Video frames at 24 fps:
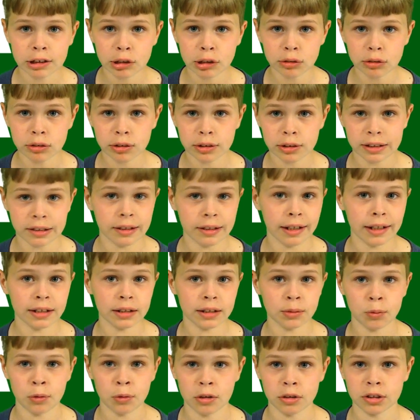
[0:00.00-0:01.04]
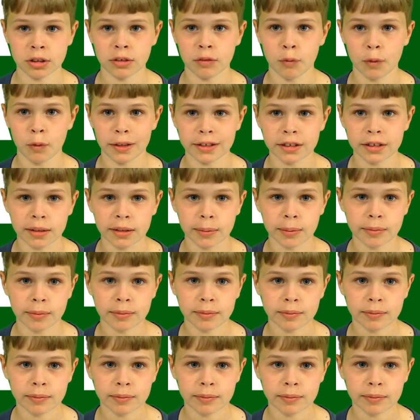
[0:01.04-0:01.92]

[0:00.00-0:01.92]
go to today's words of wisdom.